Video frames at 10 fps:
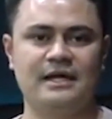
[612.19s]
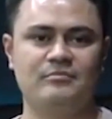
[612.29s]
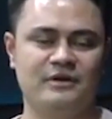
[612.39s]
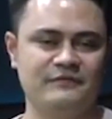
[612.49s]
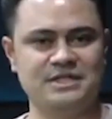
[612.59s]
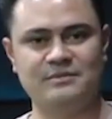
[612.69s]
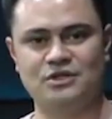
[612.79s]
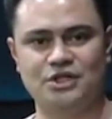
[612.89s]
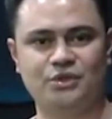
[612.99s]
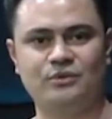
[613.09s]
And Prophet
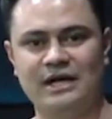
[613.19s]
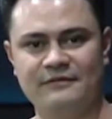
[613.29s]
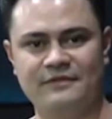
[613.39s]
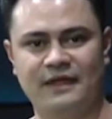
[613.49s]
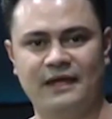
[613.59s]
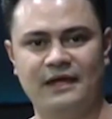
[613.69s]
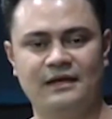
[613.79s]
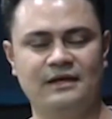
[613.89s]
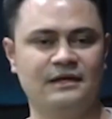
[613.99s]
TB Joshua arrived there,